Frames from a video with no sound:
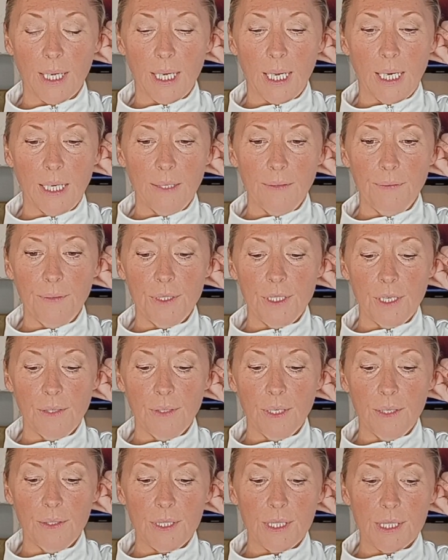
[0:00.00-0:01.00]
And if you don't
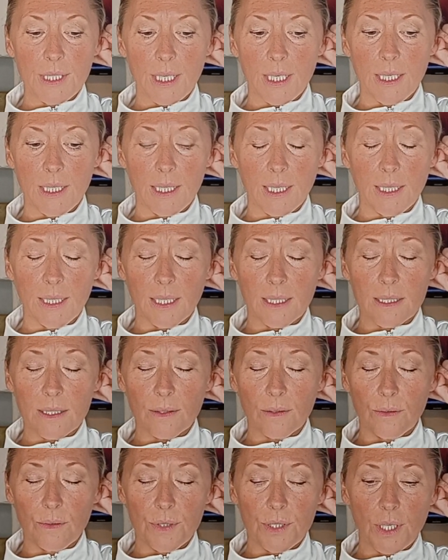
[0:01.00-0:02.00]
notice anything, that's
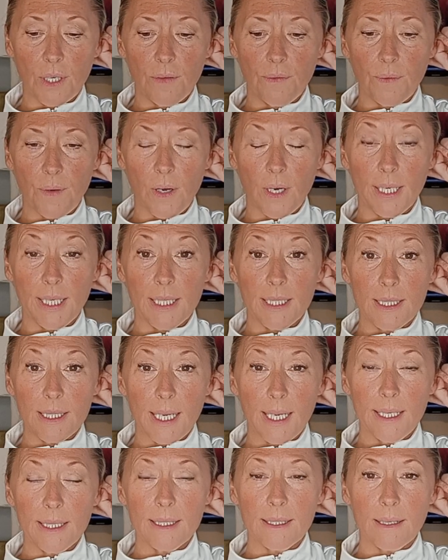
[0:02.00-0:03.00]
also fine. It
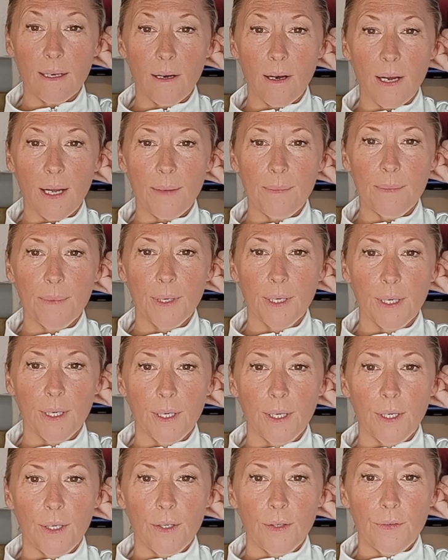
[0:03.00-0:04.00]
takes time
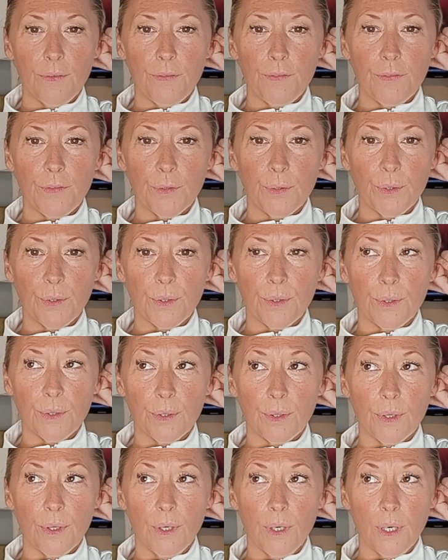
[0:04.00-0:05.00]

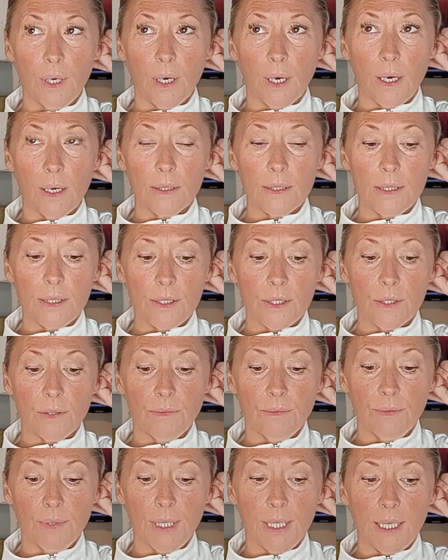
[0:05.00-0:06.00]
for us
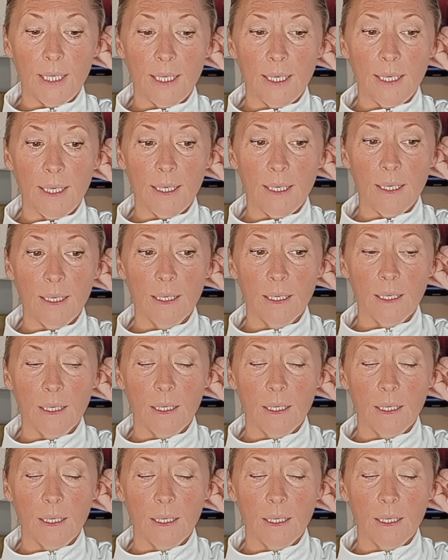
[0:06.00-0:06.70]
to really